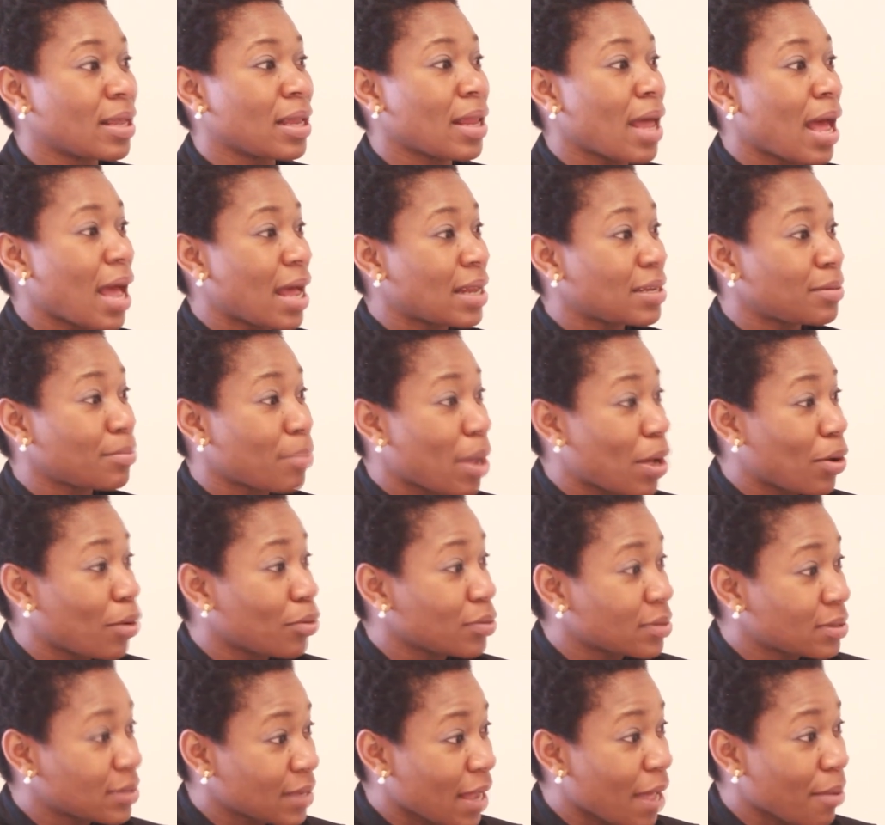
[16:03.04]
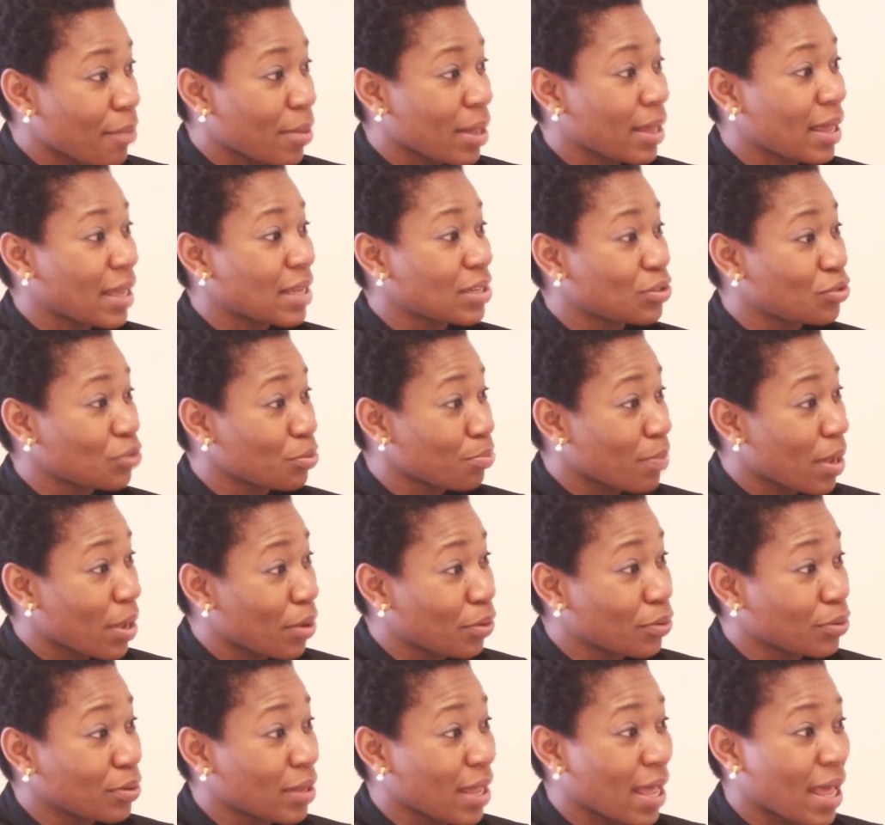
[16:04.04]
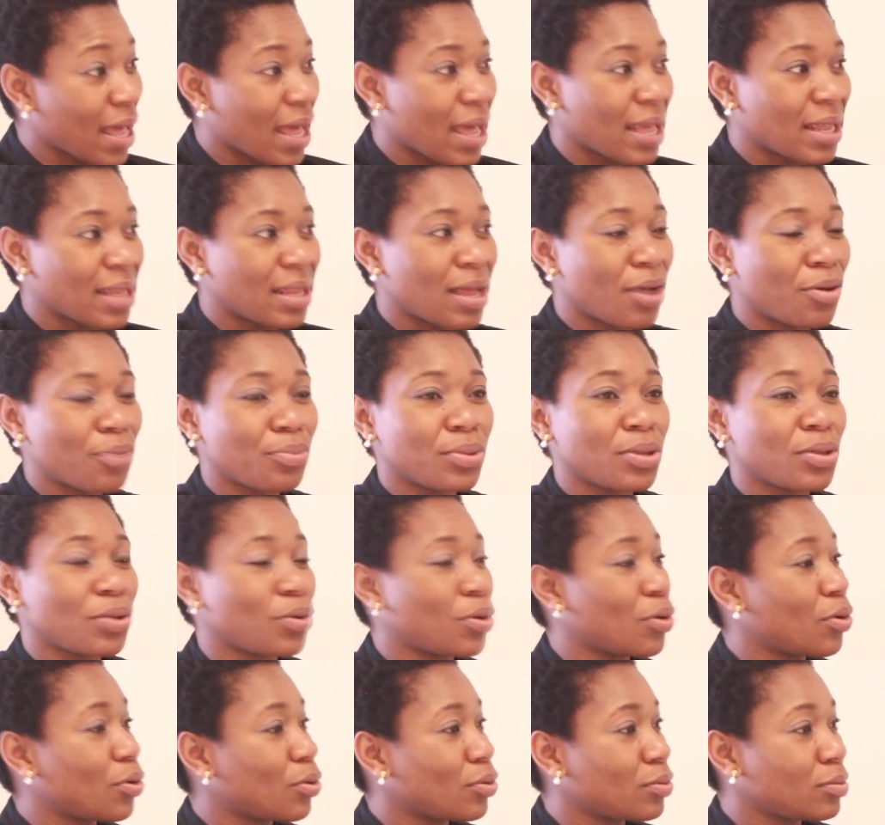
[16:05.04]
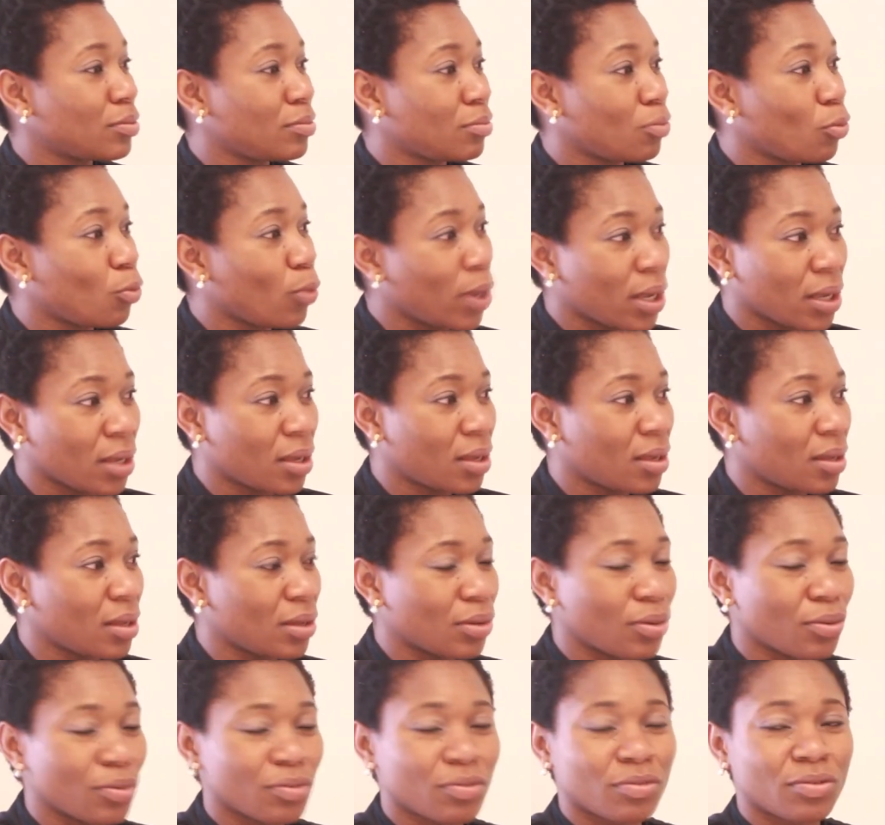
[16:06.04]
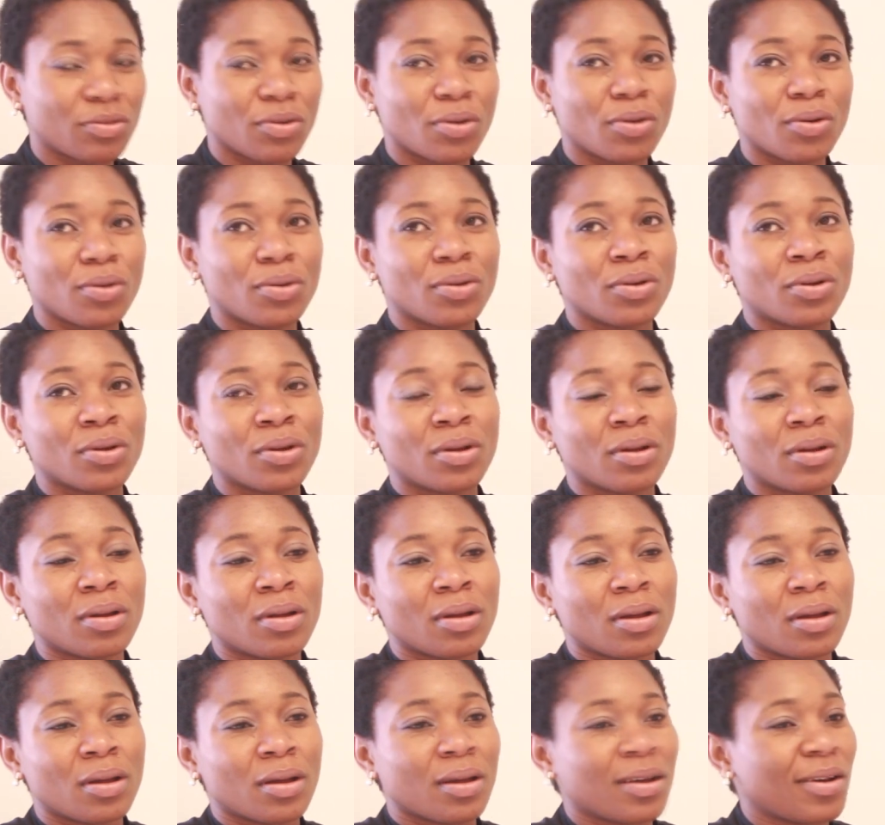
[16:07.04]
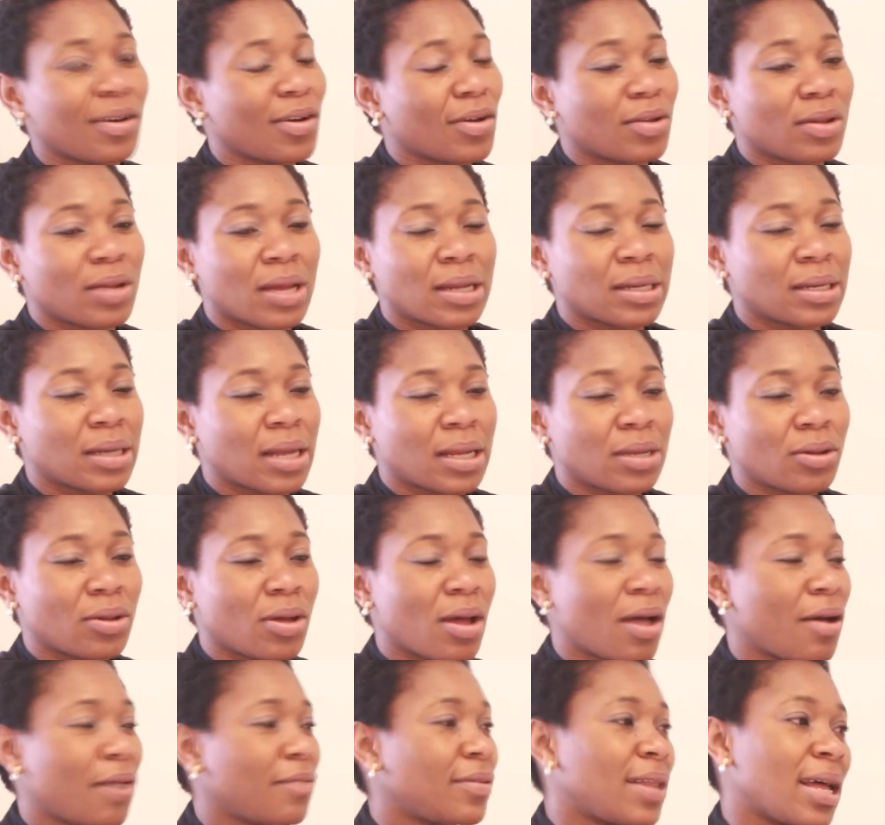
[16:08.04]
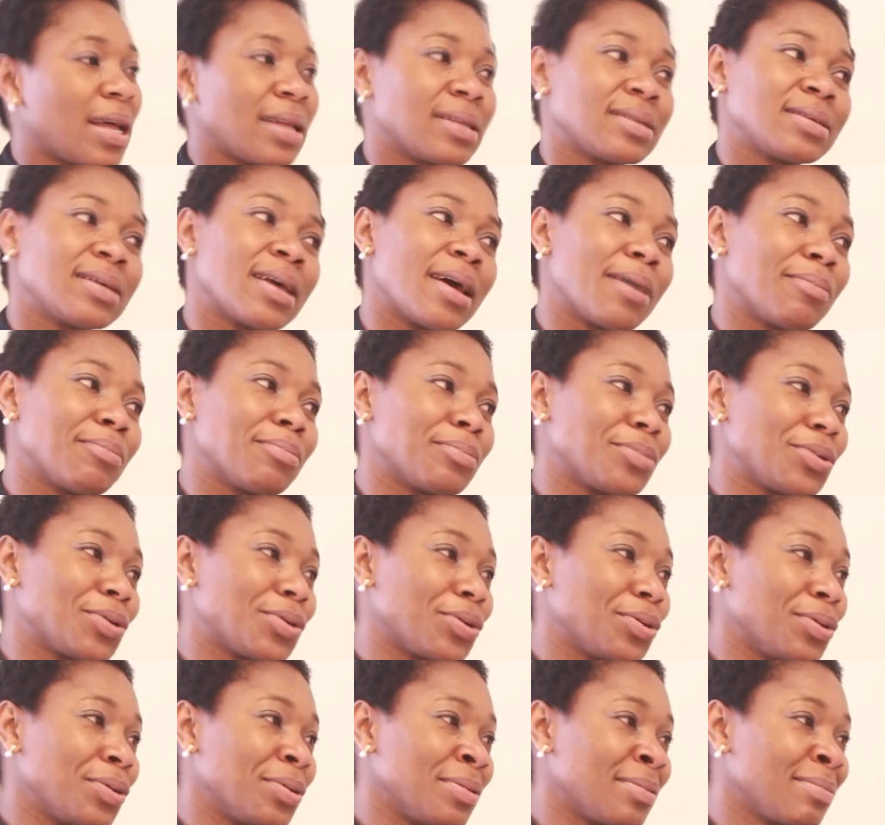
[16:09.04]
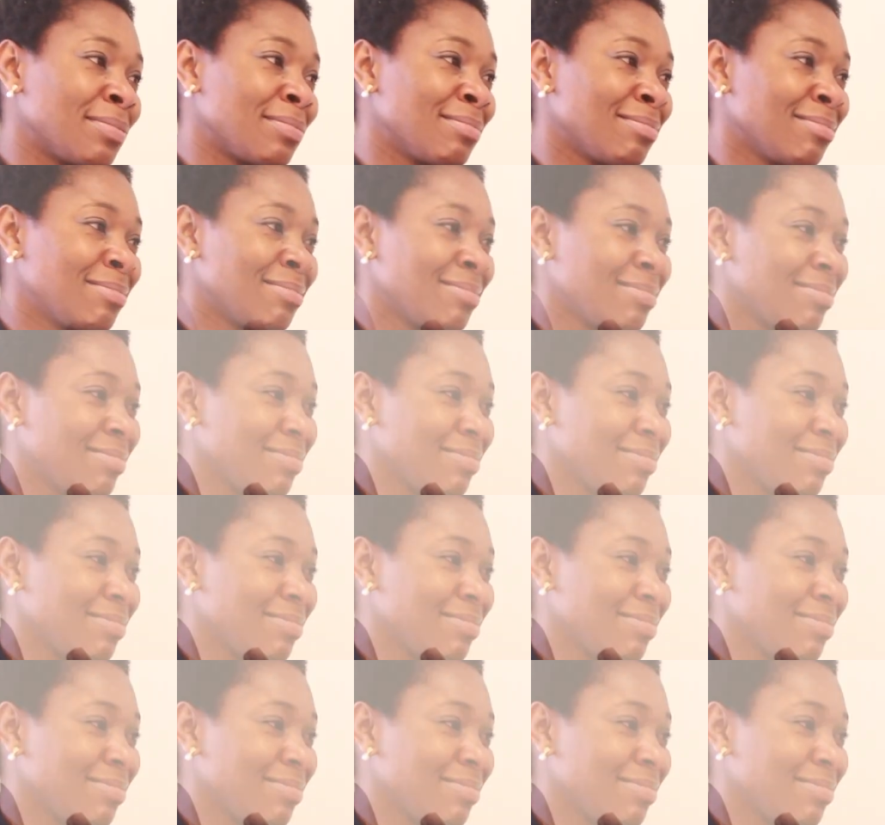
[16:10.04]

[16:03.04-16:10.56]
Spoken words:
then add my own time again, do my own hair. That'll be the whole week, so gone, and I don't have that time.